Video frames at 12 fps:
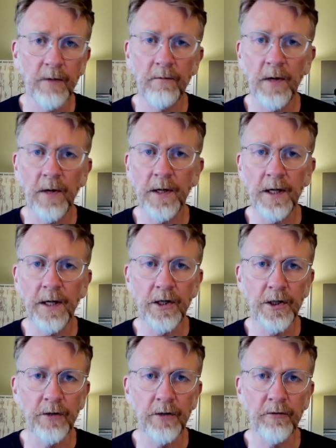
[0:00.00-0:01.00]

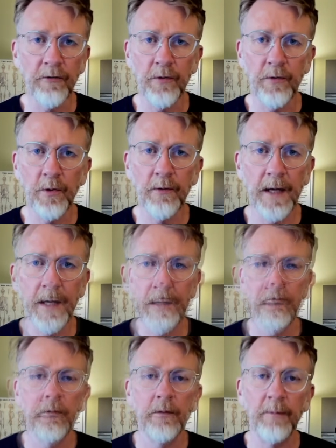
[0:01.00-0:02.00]
variations, and through that,
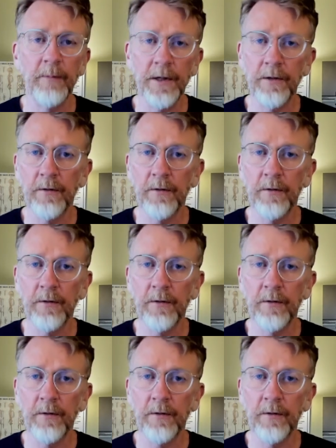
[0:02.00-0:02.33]
you begin